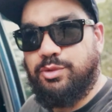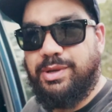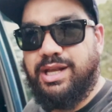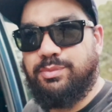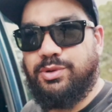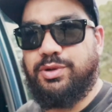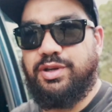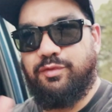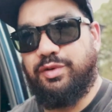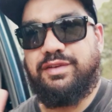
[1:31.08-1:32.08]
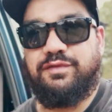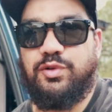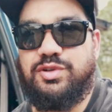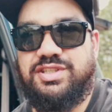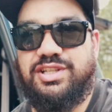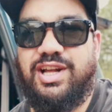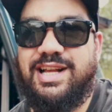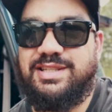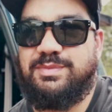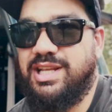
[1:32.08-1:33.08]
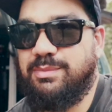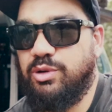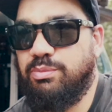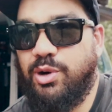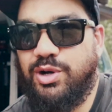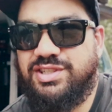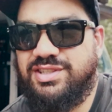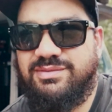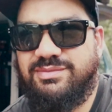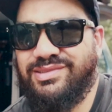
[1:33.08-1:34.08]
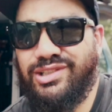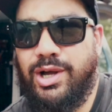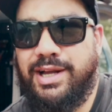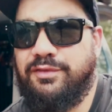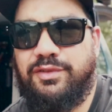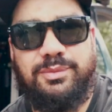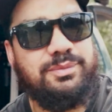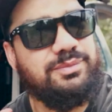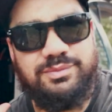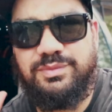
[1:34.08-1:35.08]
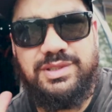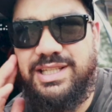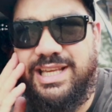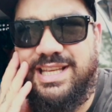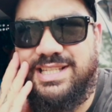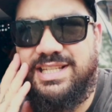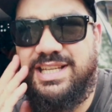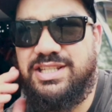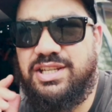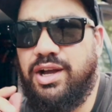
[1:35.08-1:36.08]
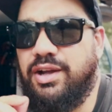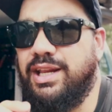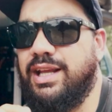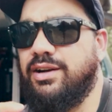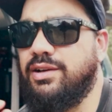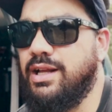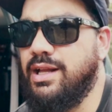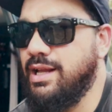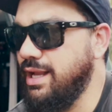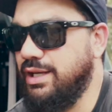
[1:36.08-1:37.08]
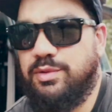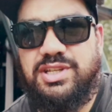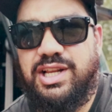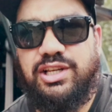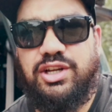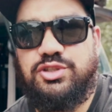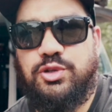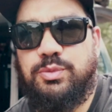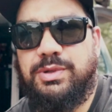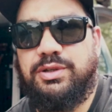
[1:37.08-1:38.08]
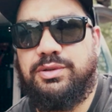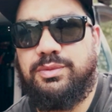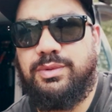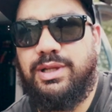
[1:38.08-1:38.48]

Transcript: a pegboard. I've reinforced it. I had some 10 mil box like from years and years ago now, and it was only like 10 mil